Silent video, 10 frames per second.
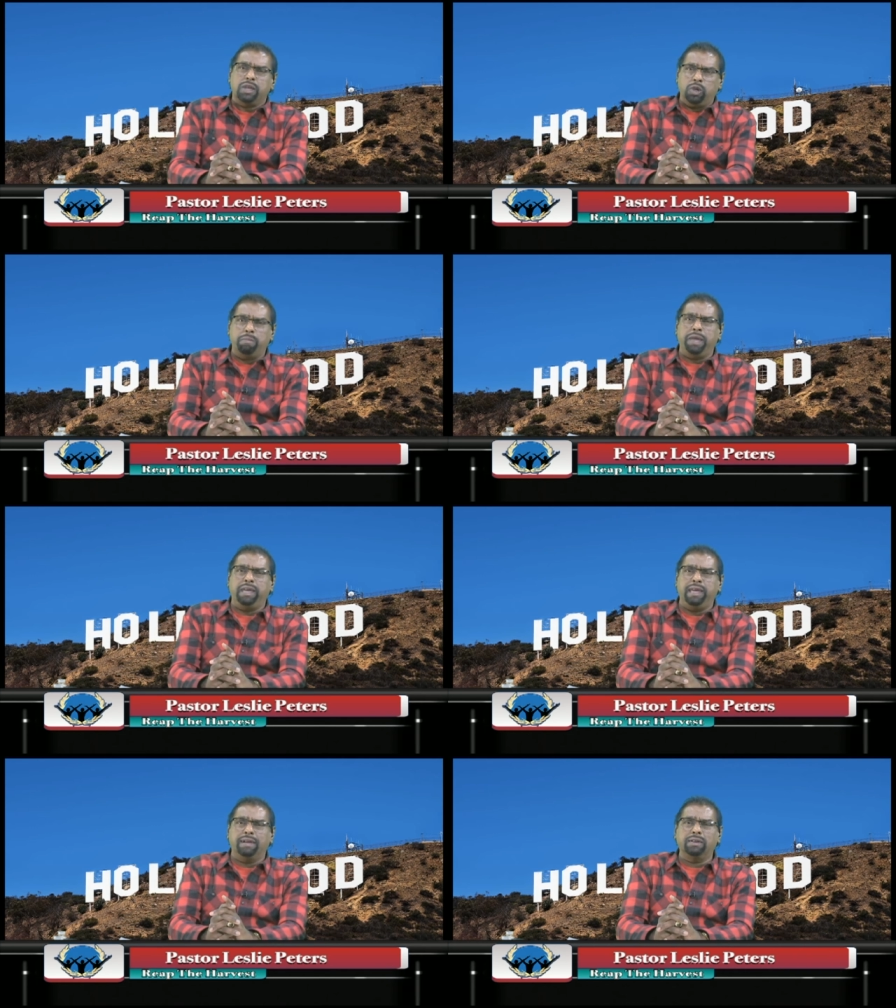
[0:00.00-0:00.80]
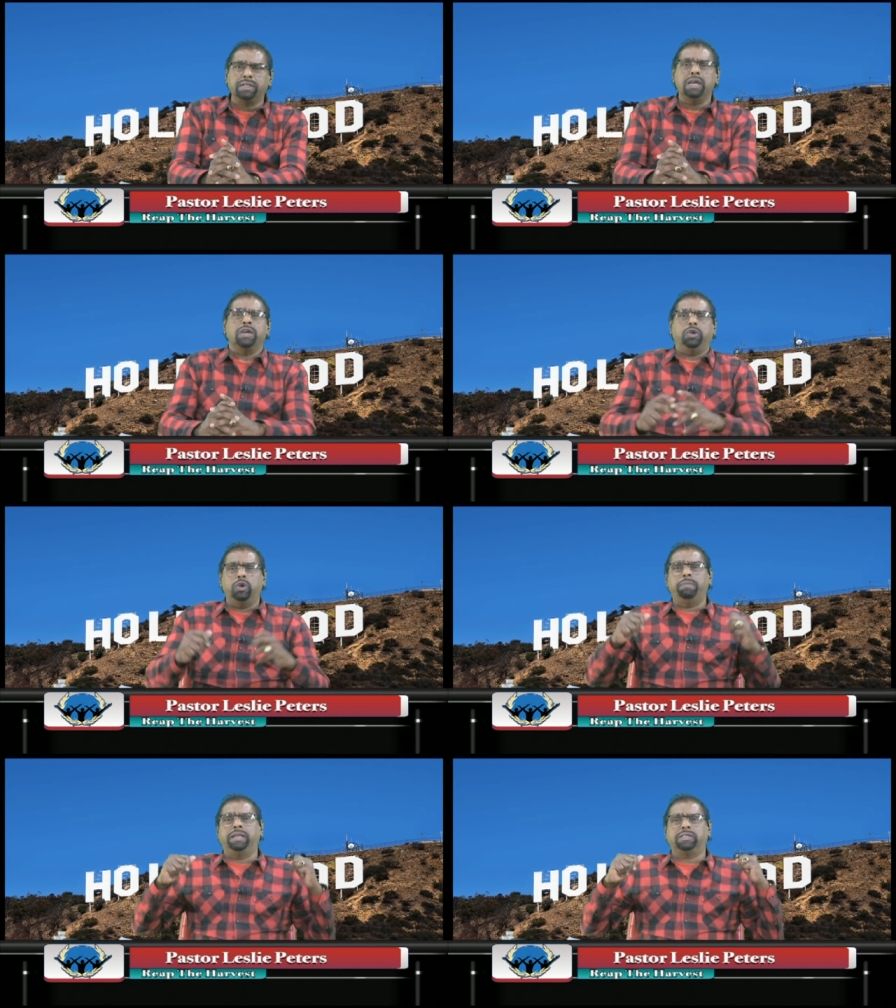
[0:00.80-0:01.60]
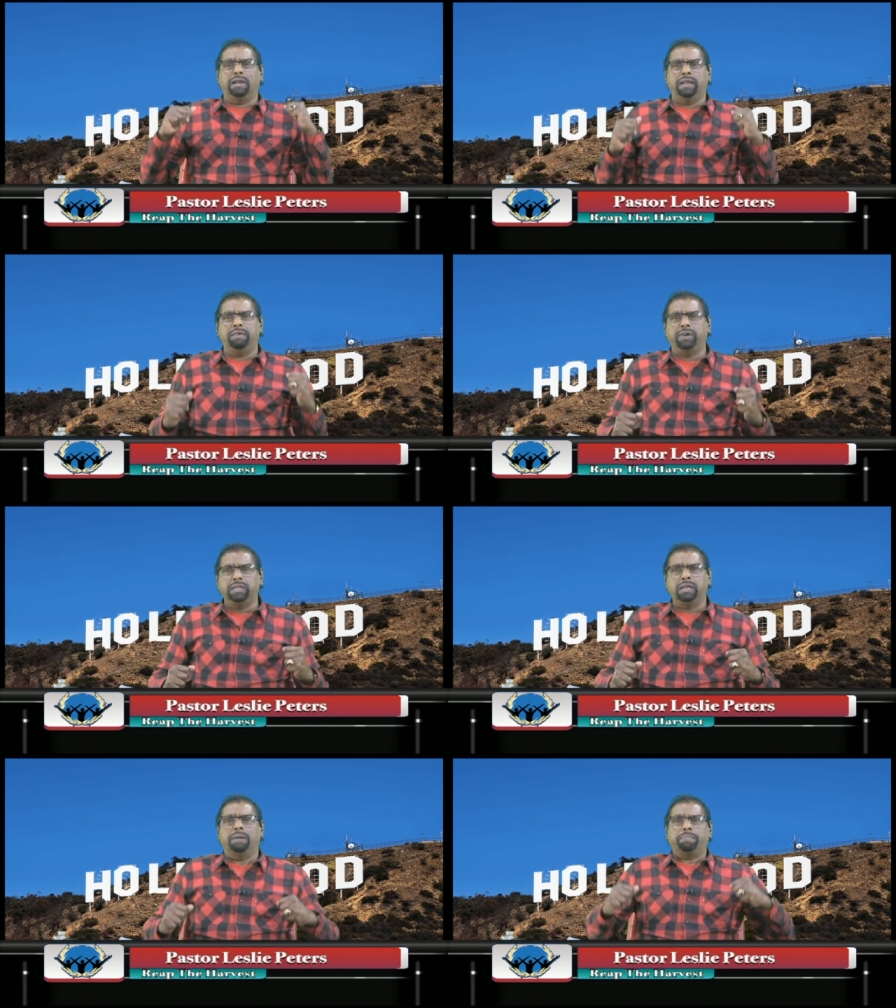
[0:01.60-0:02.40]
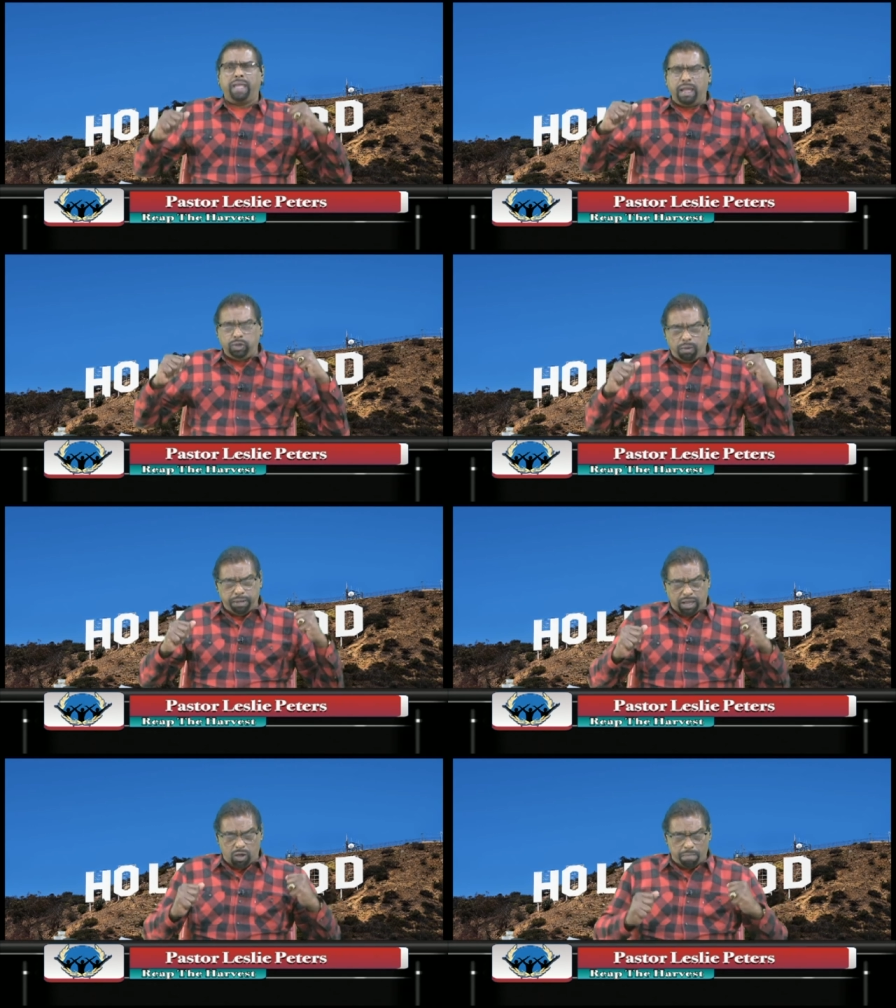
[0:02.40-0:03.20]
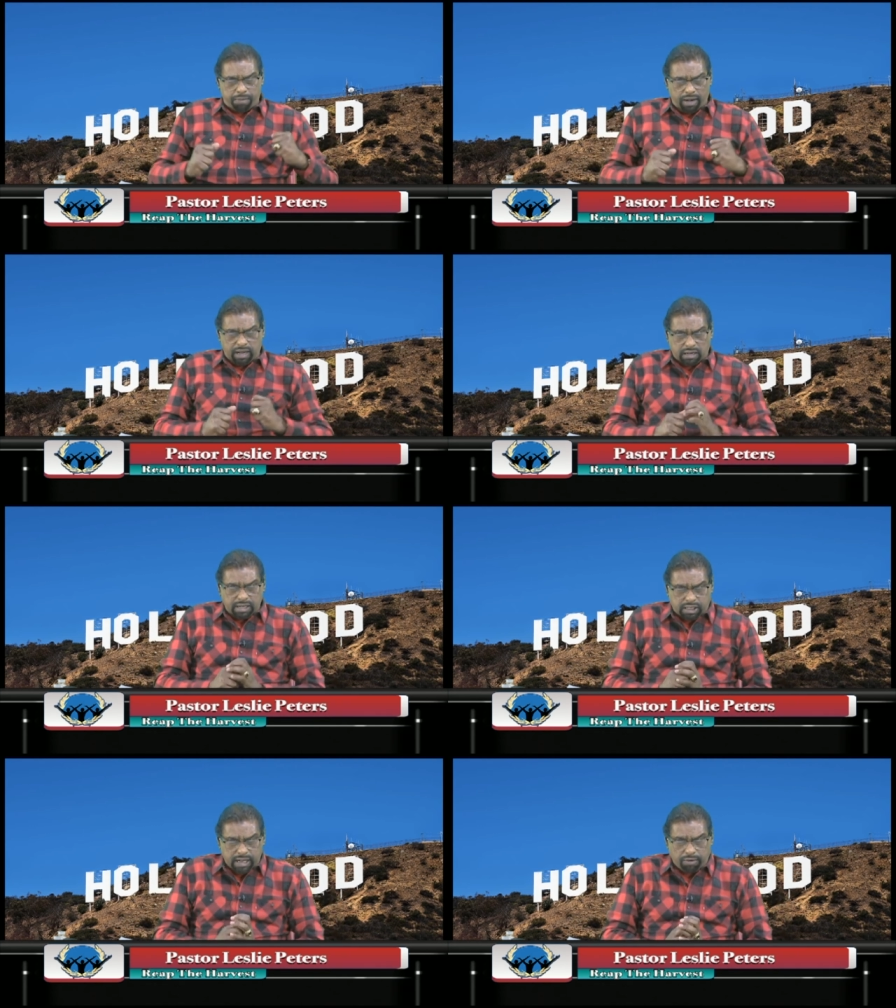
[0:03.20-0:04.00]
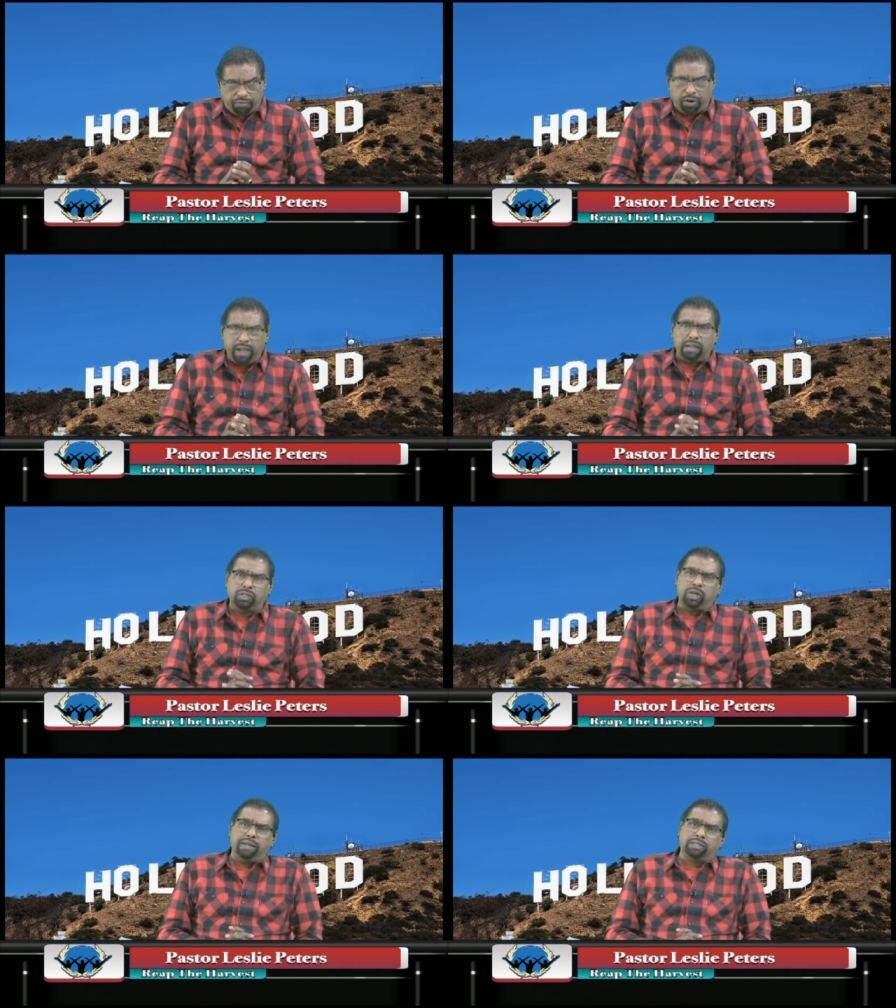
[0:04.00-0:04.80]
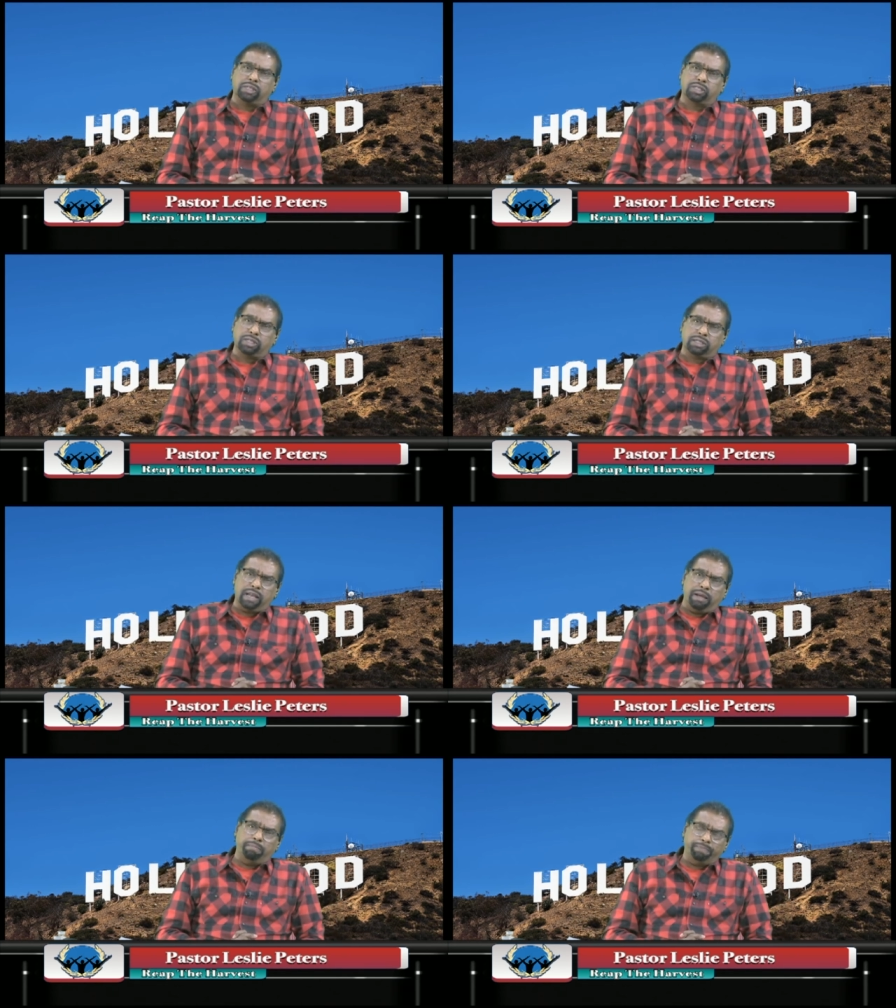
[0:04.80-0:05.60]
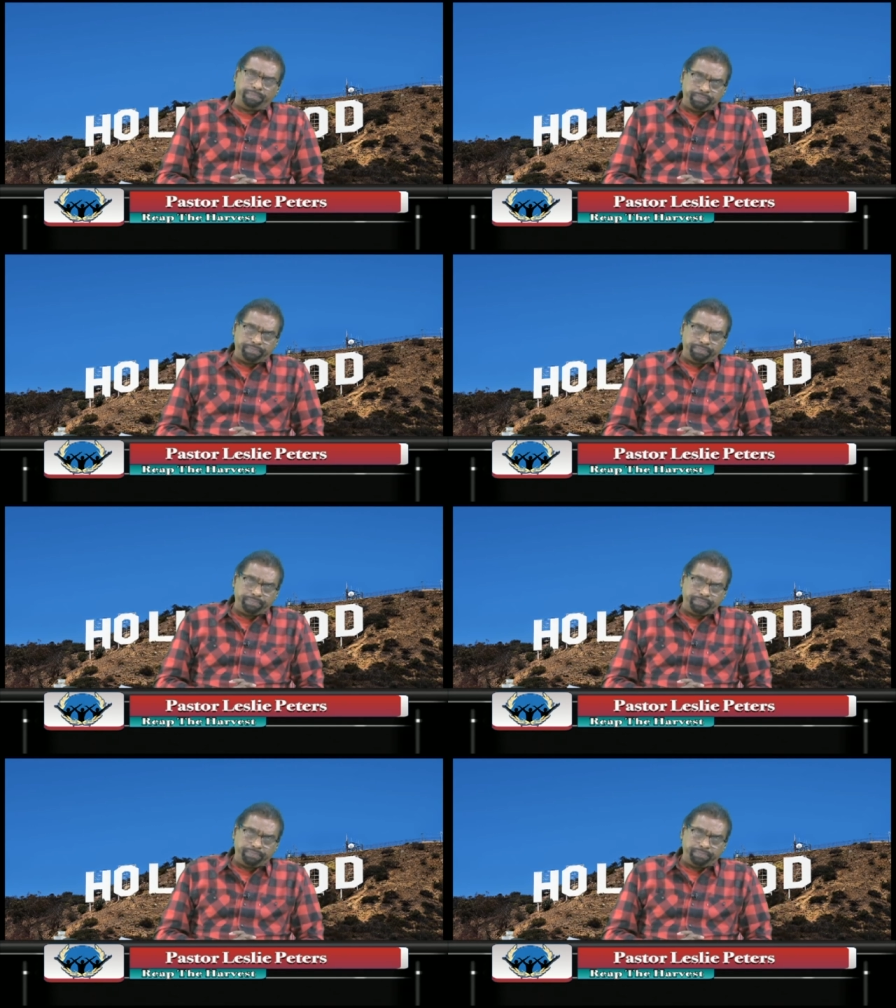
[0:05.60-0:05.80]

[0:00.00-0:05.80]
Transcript: You be healed, you be delivered, and you be completely set free in Jesus. Jesus' name.